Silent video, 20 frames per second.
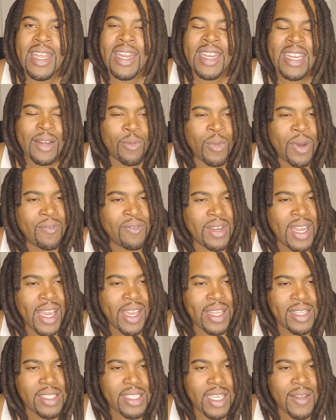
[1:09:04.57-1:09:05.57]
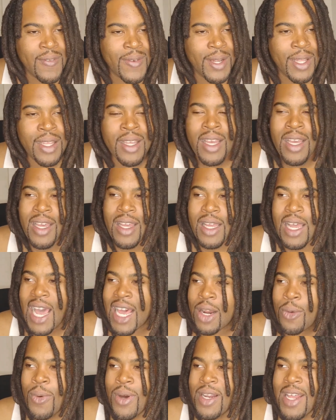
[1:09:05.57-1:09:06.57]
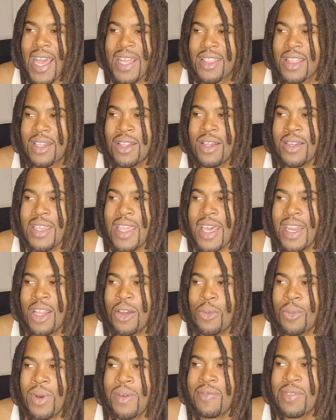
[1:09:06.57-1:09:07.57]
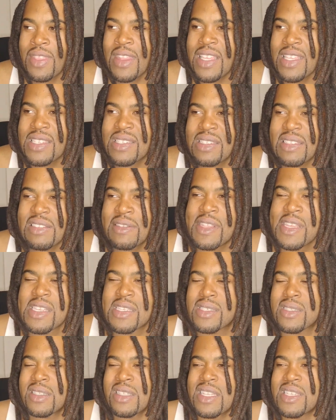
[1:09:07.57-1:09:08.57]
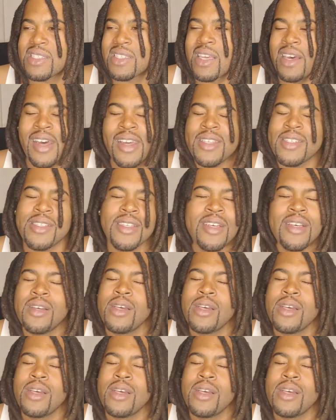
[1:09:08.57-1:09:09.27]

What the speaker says: it with negativity. I don't want to have to look at it with this disgust.